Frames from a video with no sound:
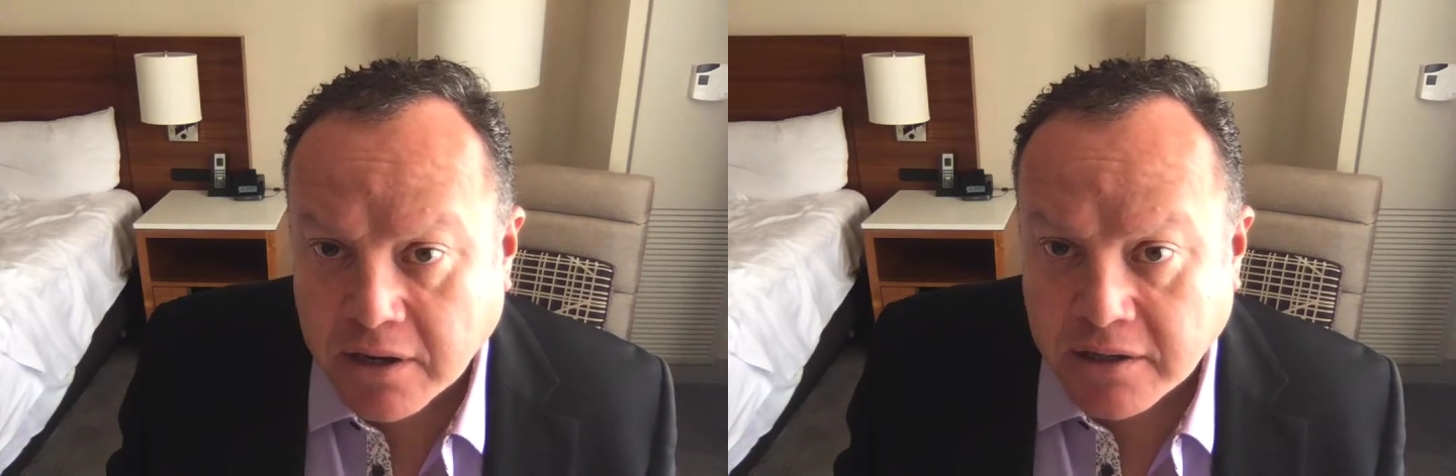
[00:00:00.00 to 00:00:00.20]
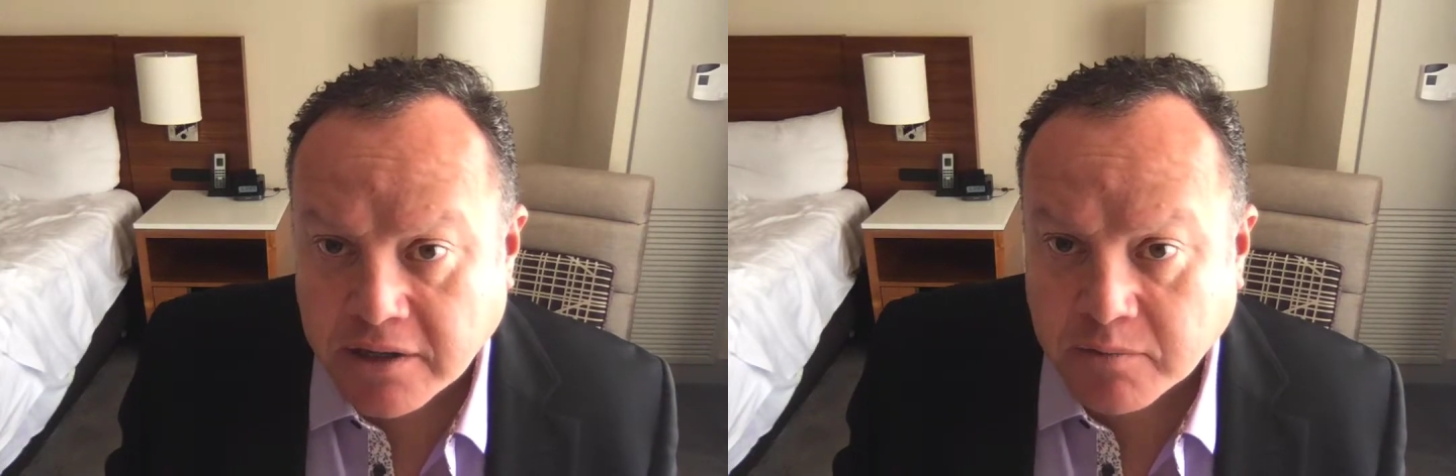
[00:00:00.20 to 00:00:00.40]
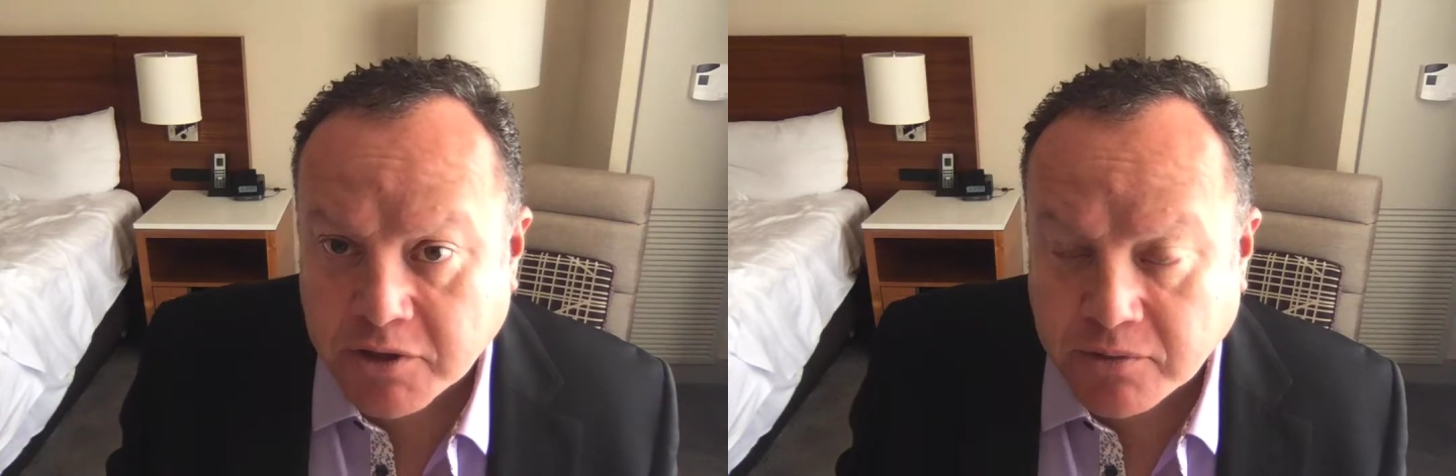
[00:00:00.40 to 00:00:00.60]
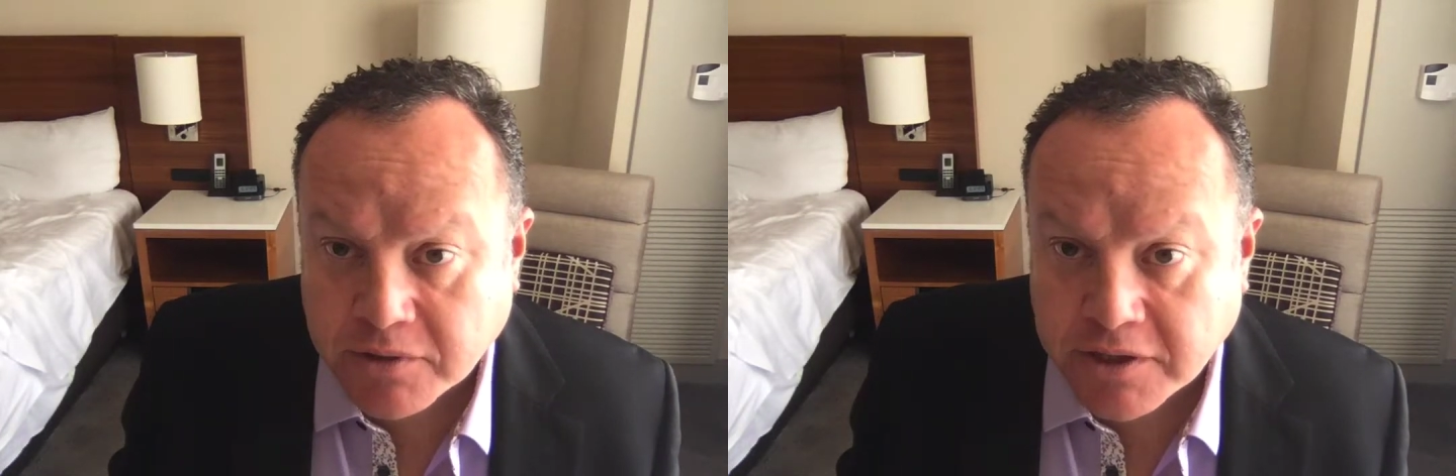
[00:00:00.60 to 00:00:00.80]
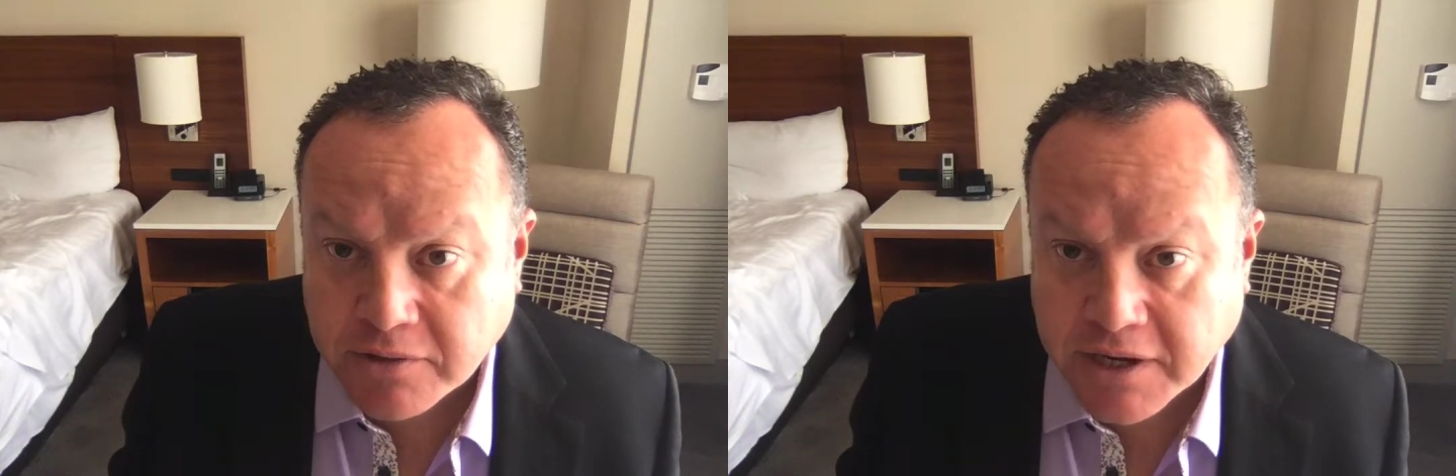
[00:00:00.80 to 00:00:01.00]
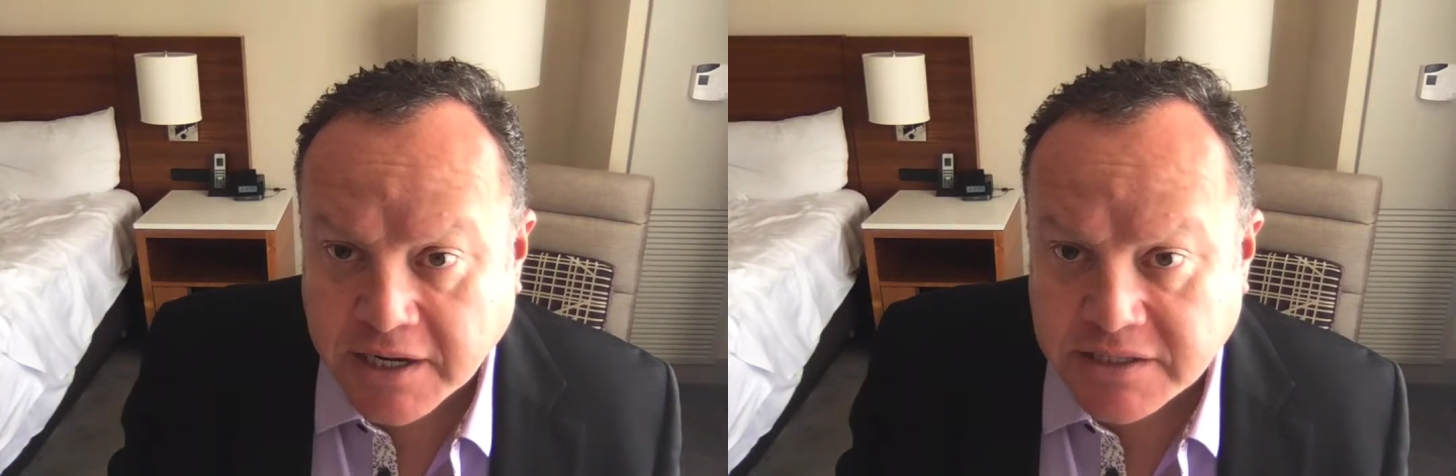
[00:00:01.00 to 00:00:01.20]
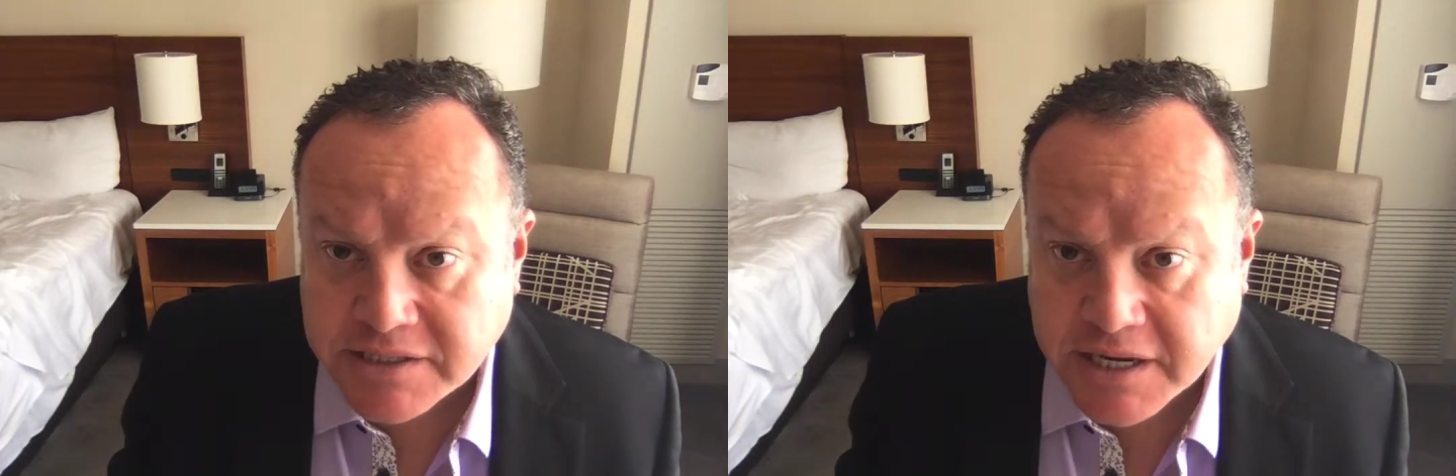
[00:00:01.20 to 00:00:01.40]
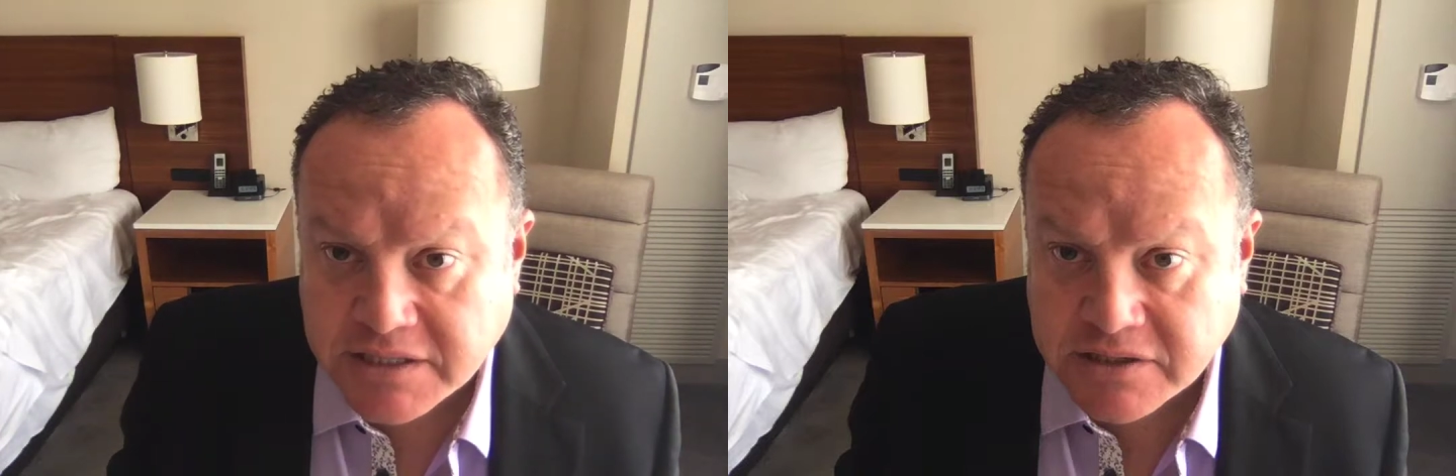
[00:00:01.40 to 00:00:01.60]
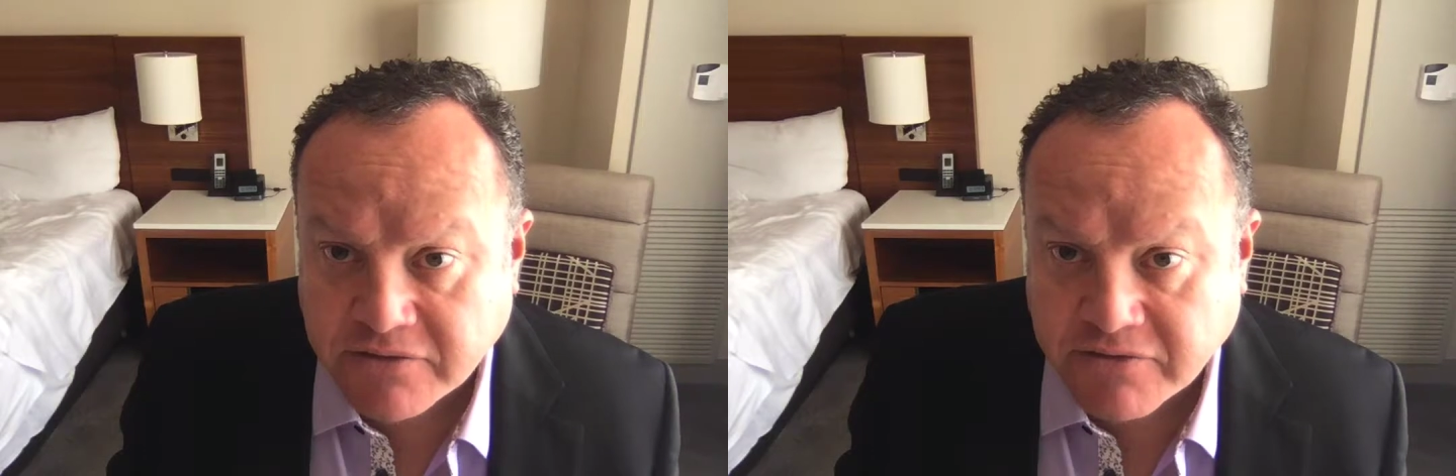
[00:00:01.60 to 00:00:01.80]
than we do in the United States as a